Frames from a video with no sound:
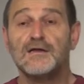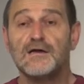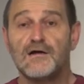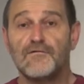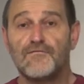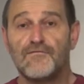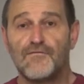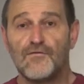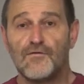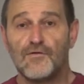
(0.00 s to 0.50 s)

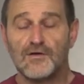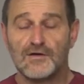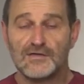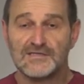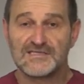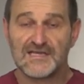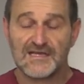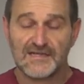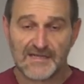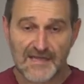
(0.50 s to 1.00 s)
for
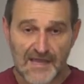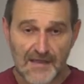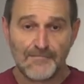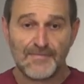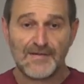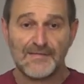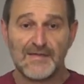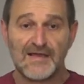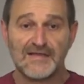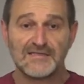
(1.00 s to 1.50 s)
that
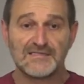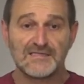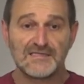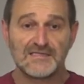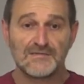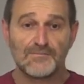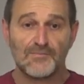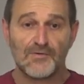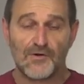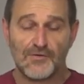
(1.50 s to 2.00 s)
implements
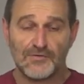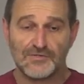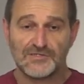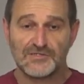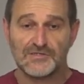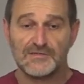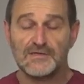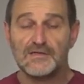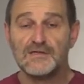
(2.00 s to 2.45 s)
this approach.